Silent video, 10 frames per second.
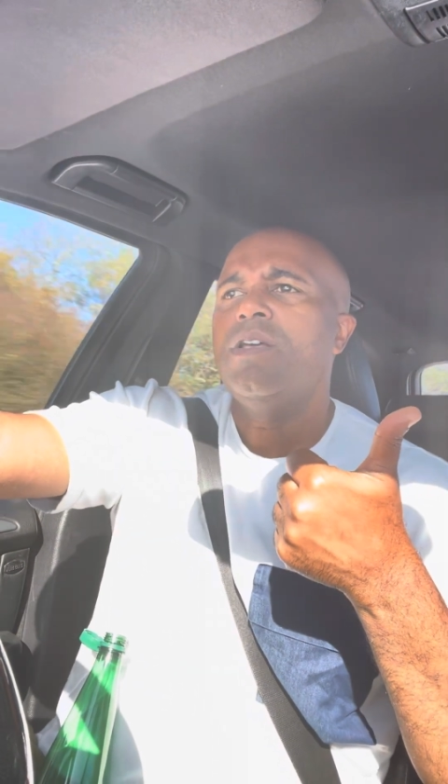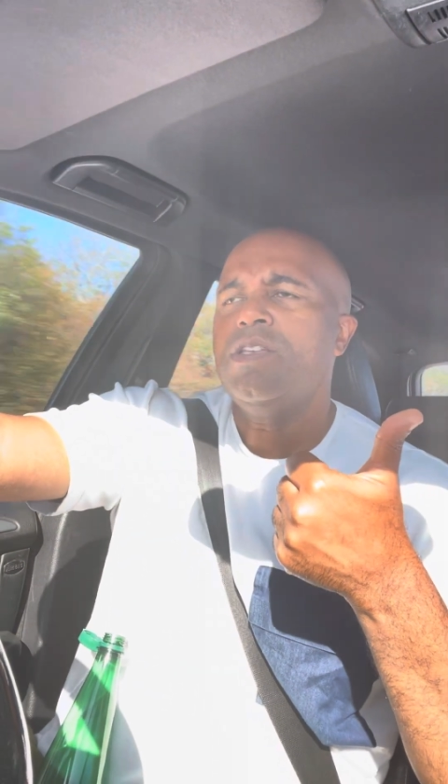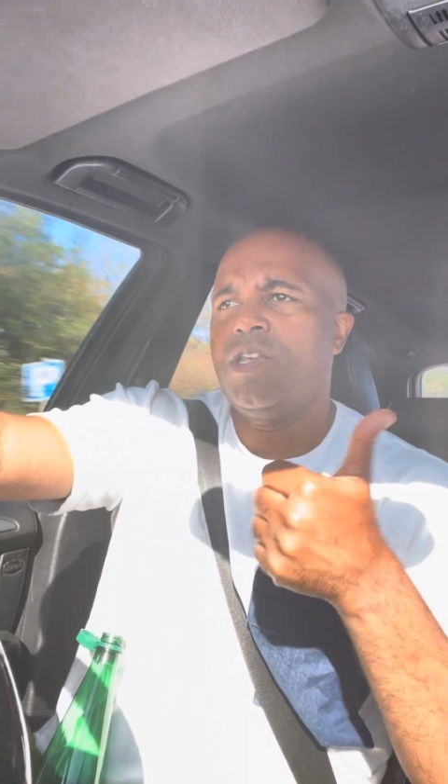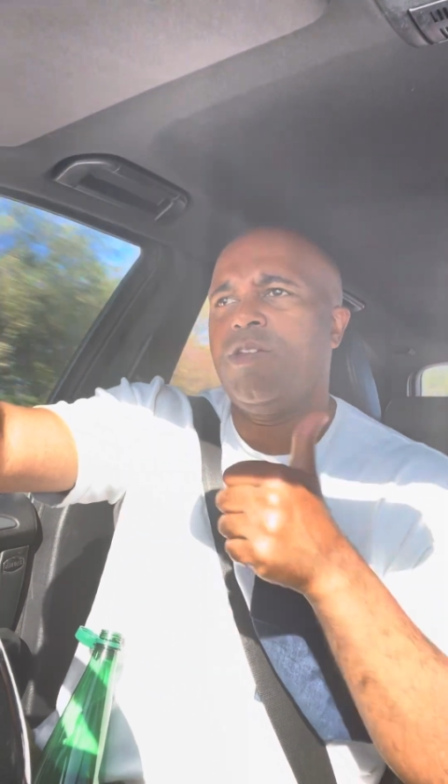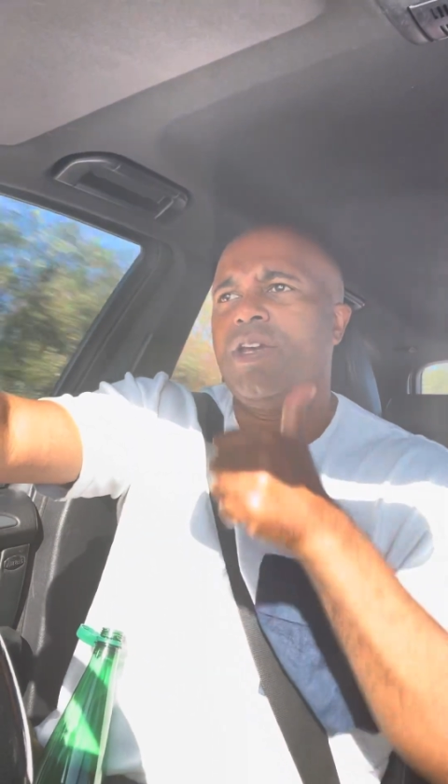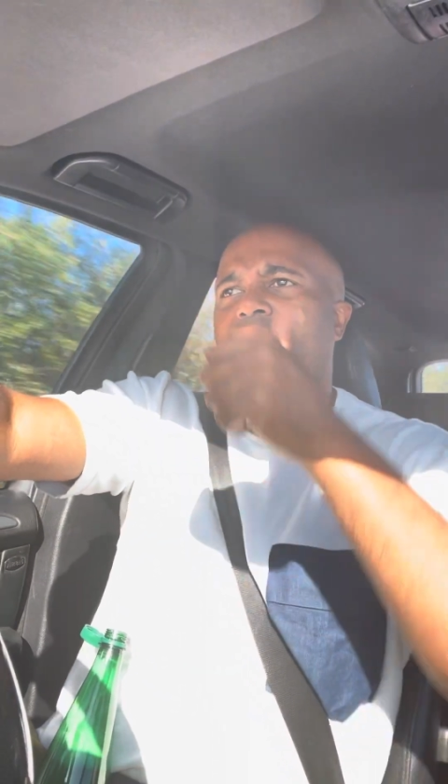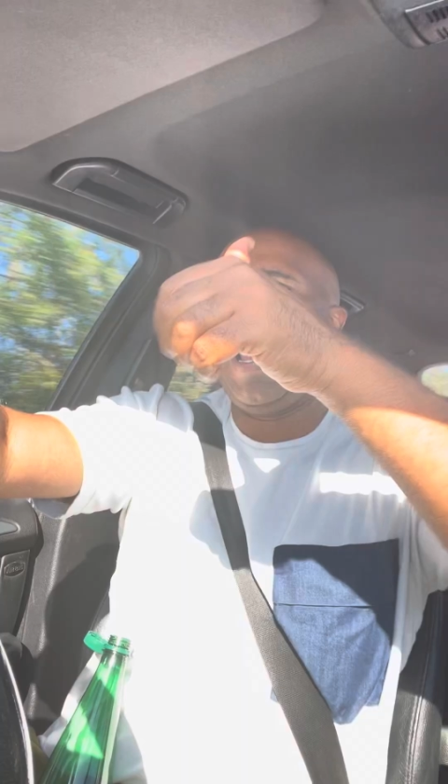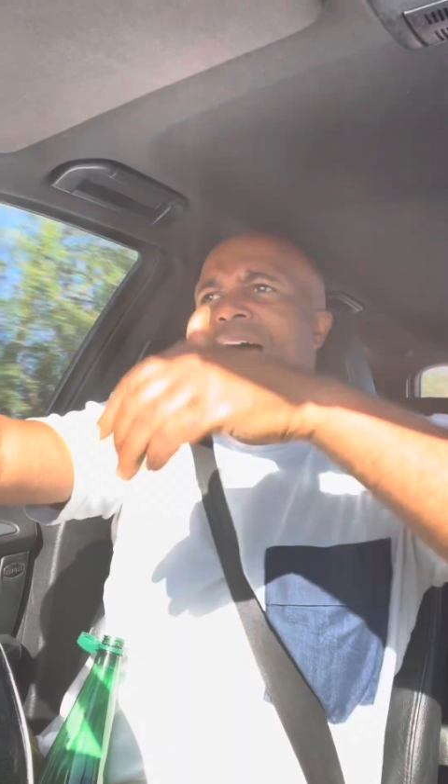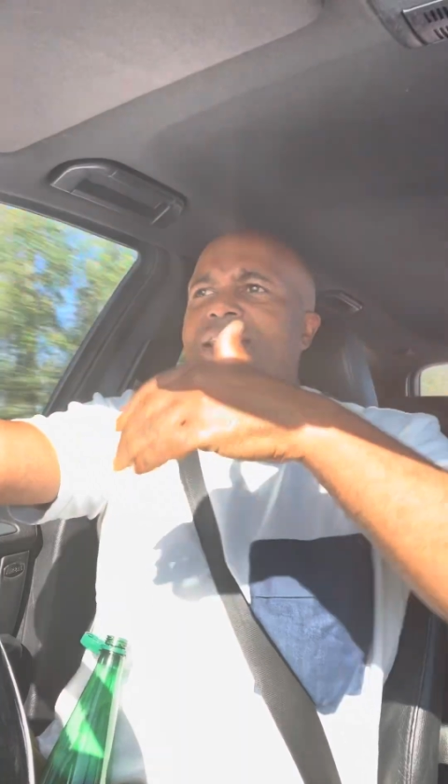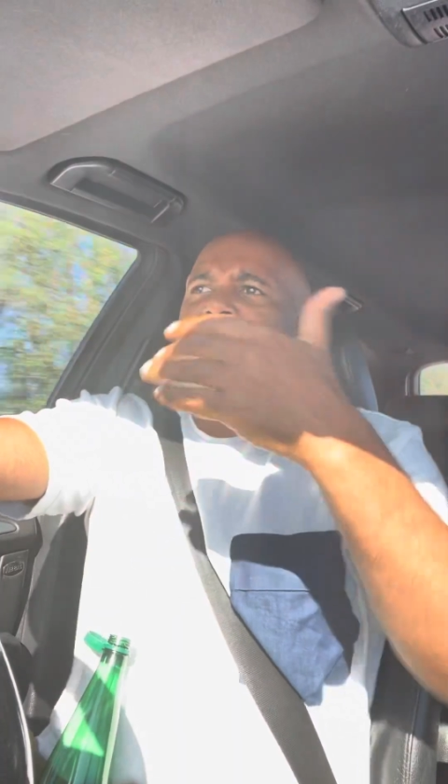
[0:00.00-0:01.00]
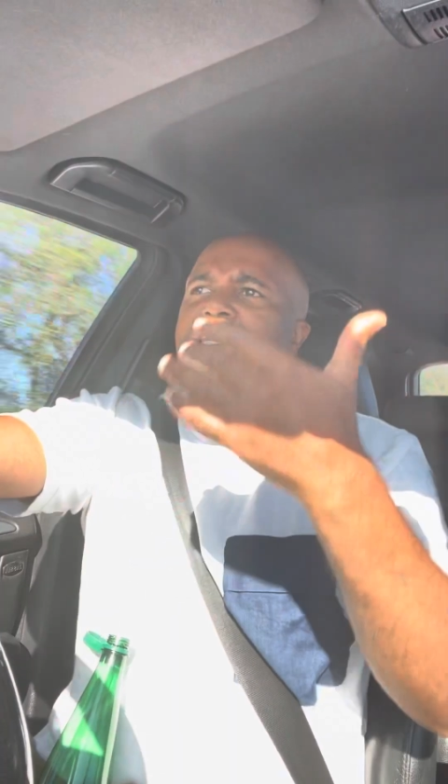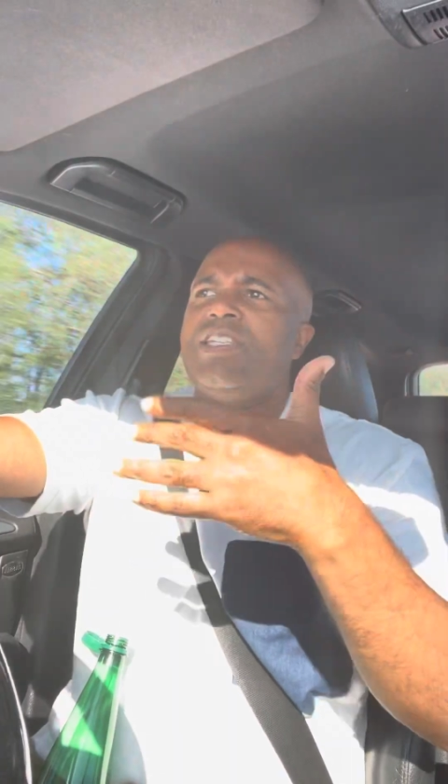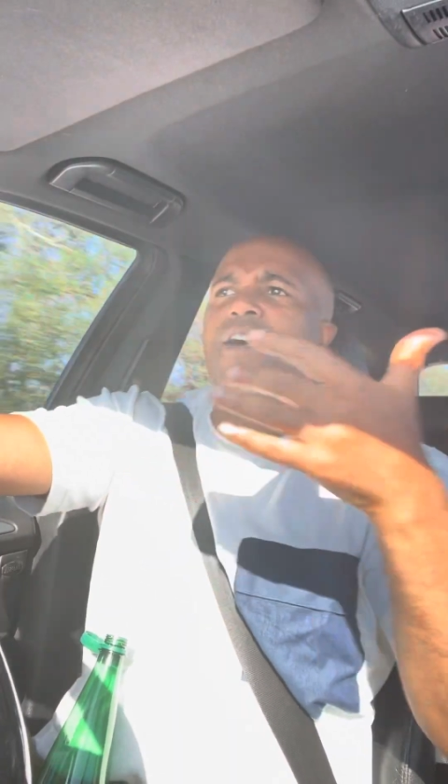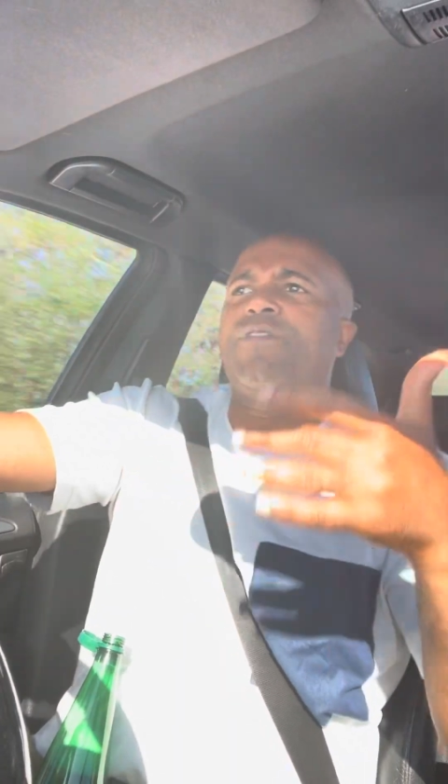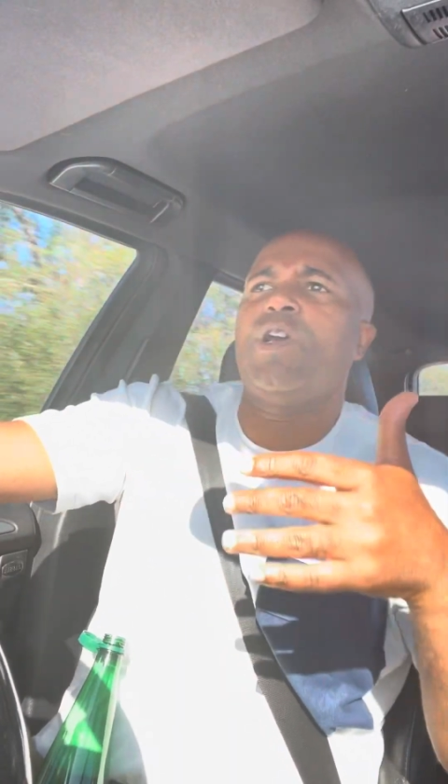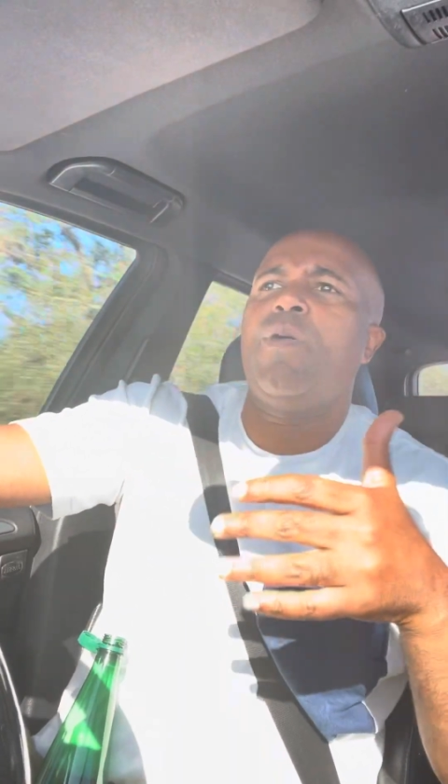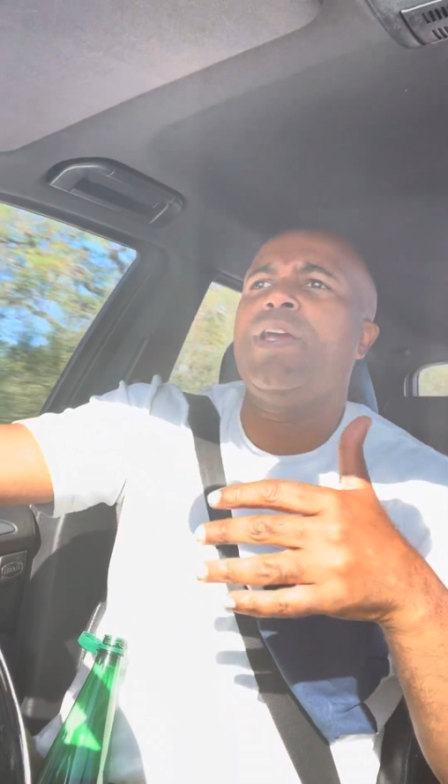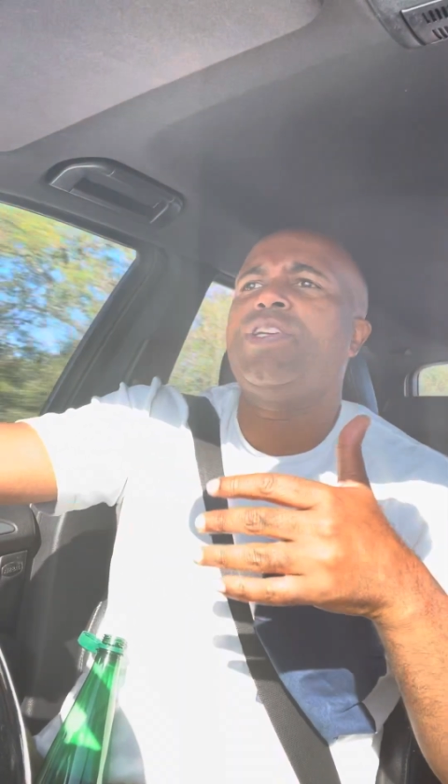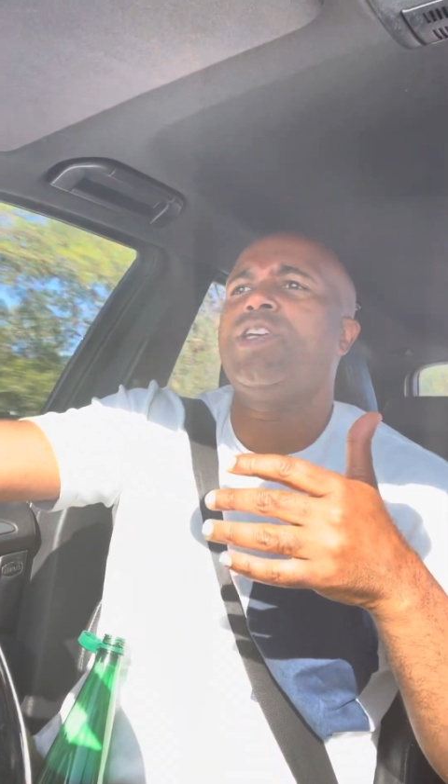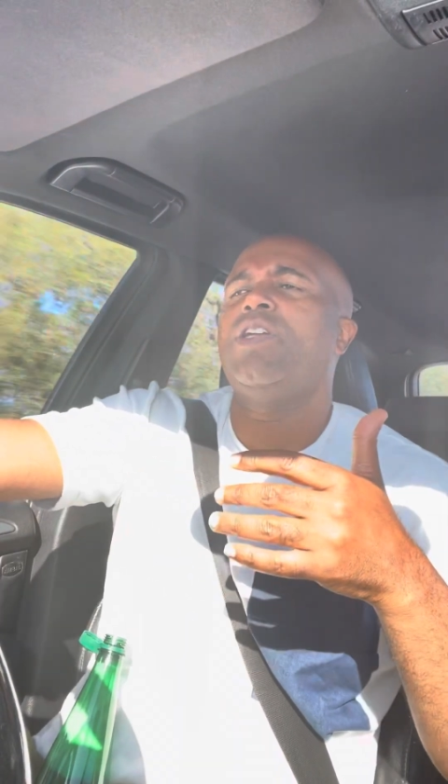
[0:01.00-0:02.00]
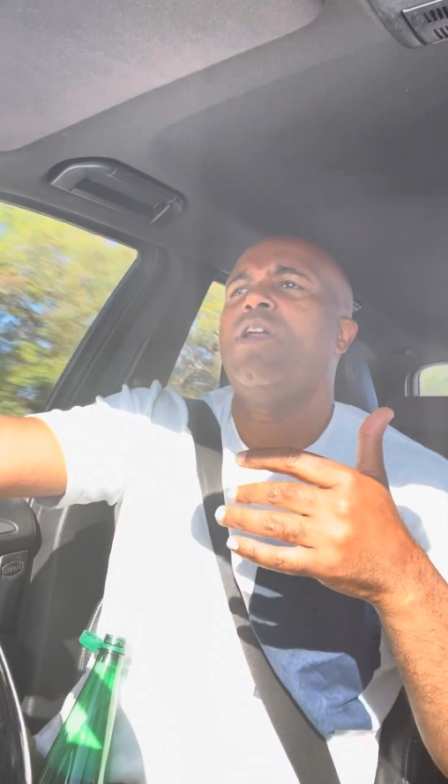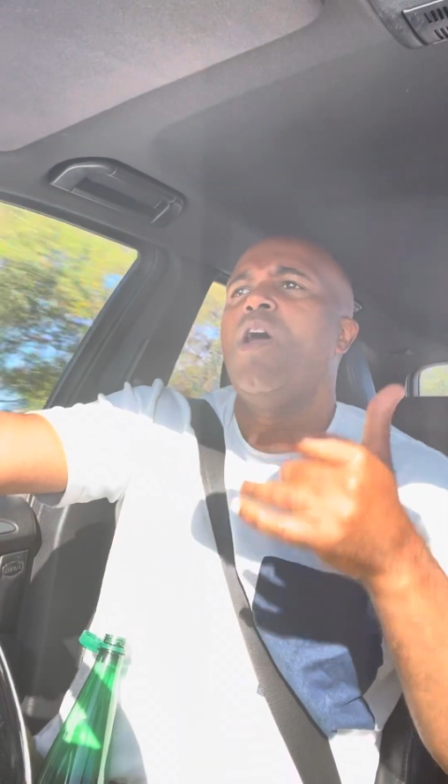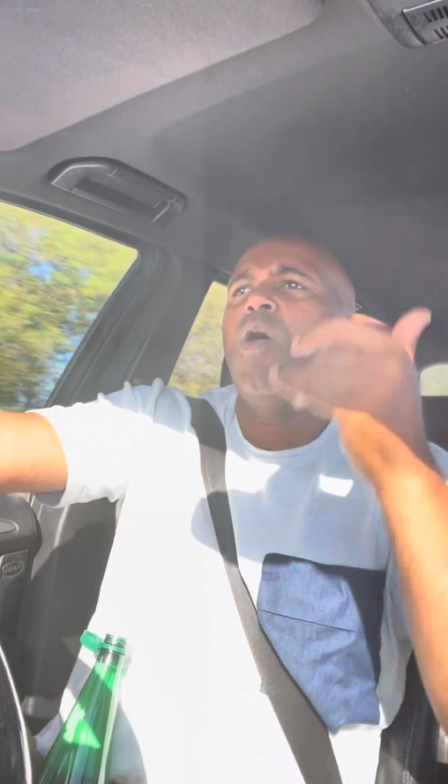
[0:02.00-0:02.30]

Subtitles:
So you got to ask yourself the question: